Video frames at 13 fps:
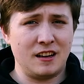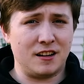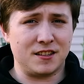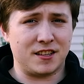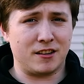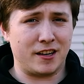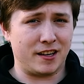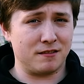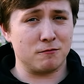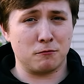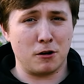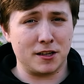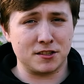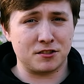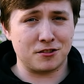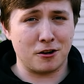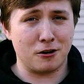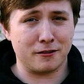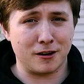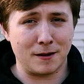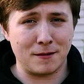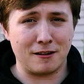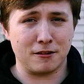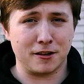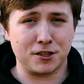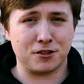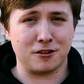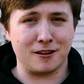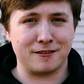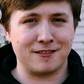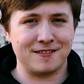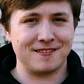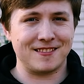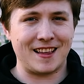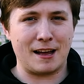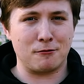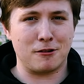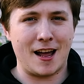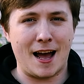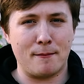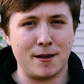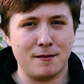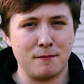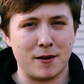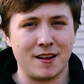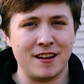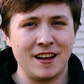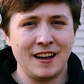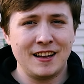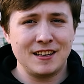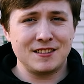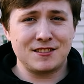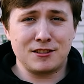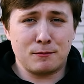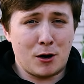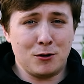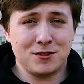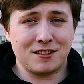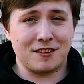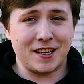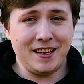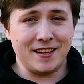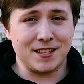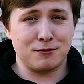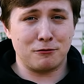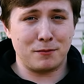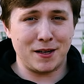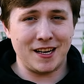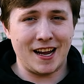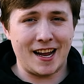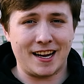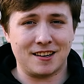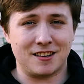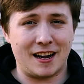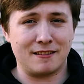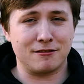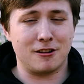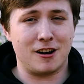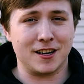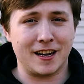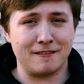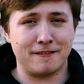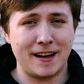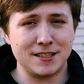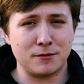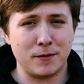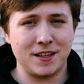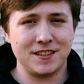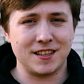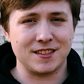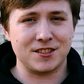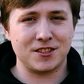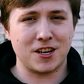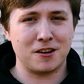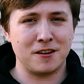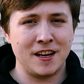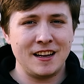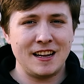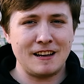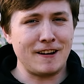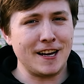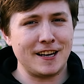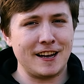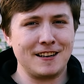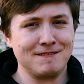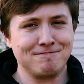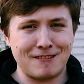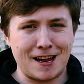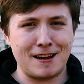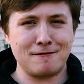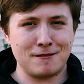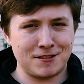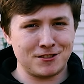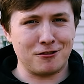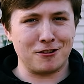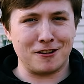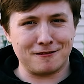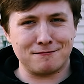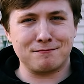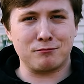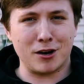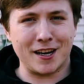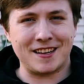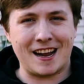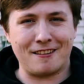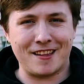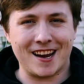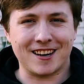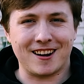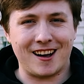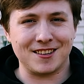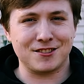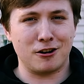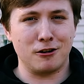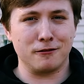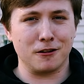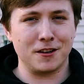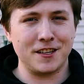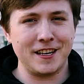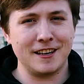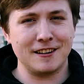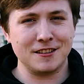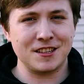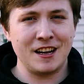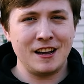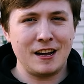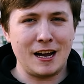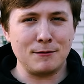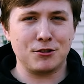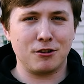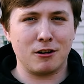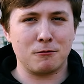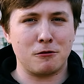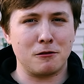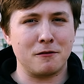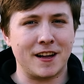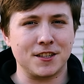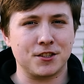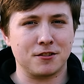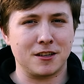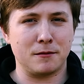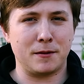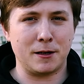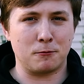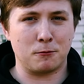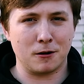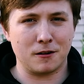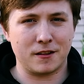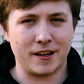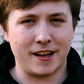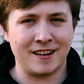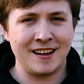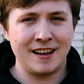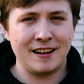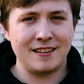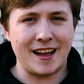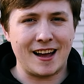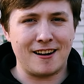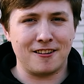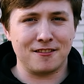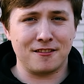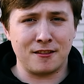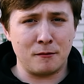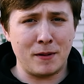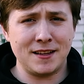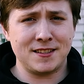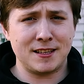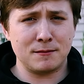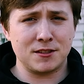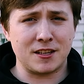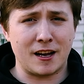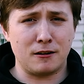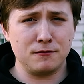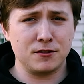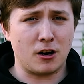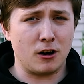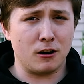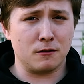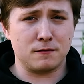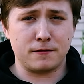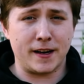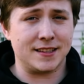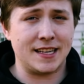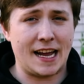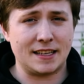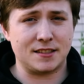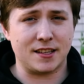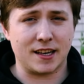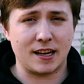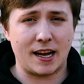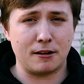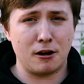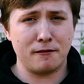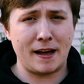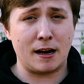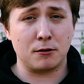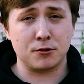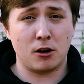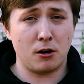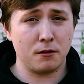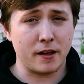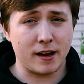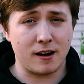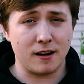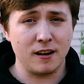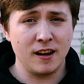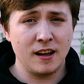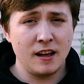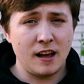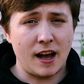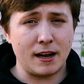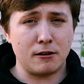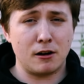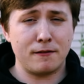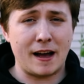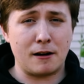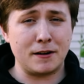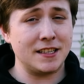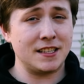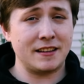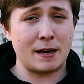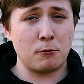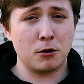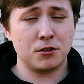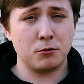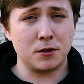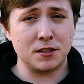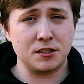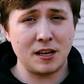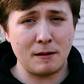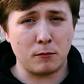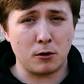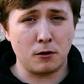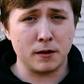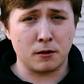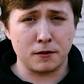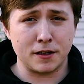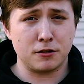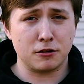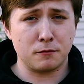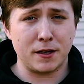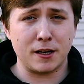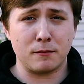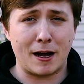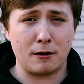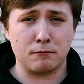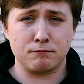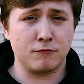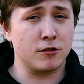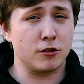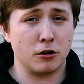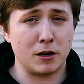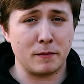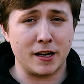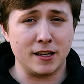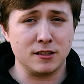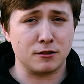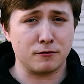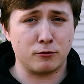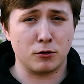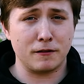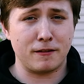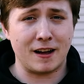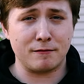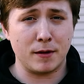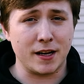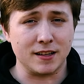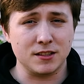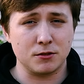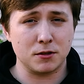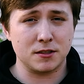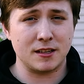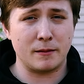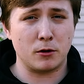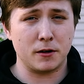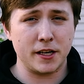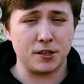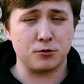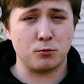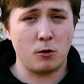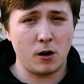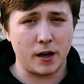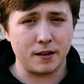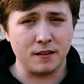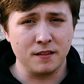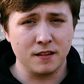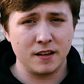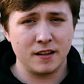until it rusts over. I'm not really sure if that will happen, but supposedly this will be a lifelong investment. And so if I can sort of break down that cost over years, I'm sure it will eventually be worth it. Now, the beds themselves are fantastic. I love how tall they are. I love how easy they were to assemble. It only took me about 30 minutes to 45 minutes to assemble each one.